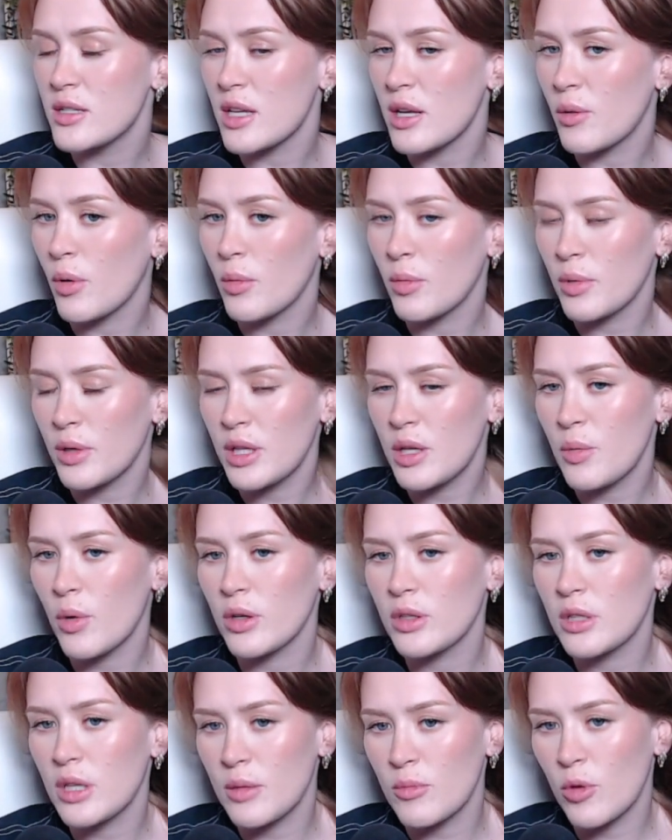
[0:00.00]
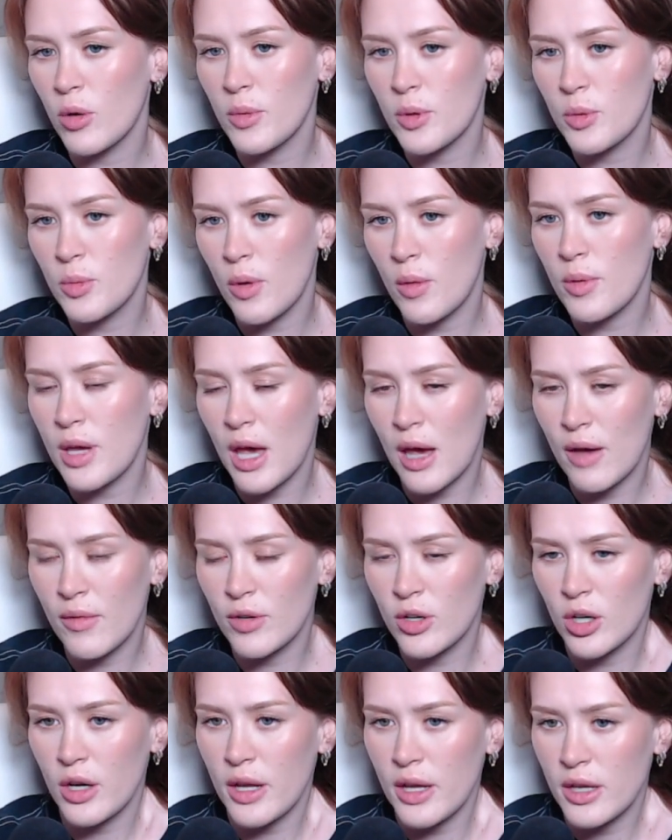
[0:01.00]
Like, we're really working more with what we have
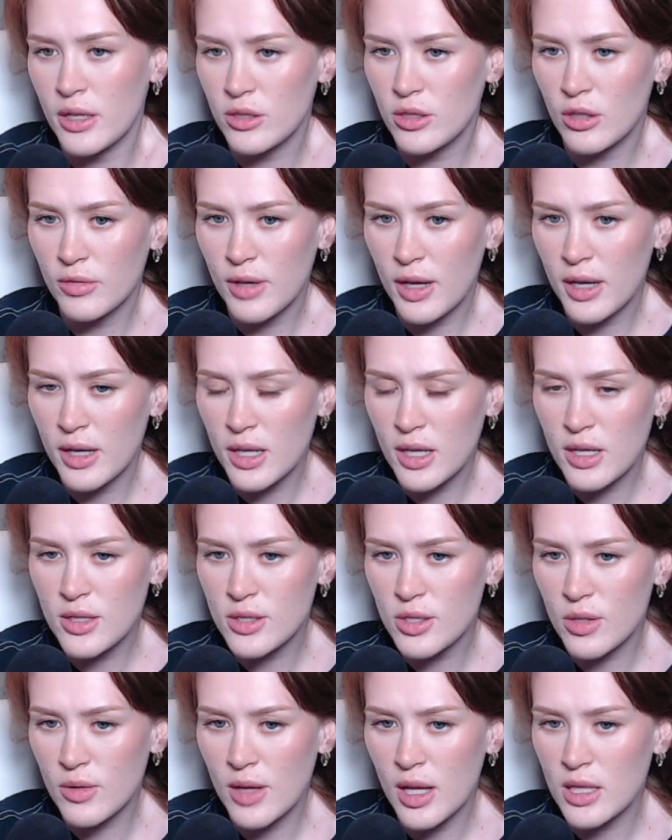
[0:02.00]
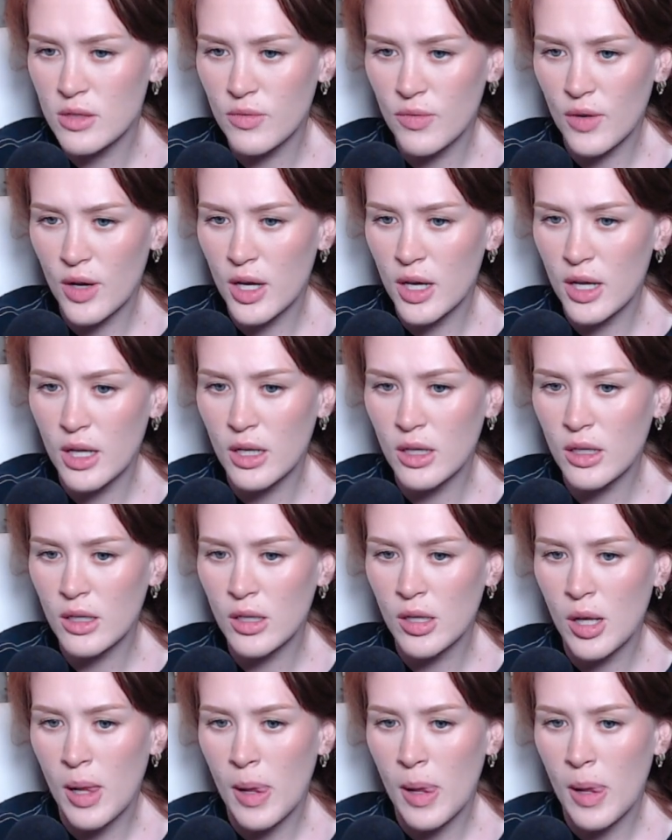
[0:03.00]
in our hand already, so that's fine.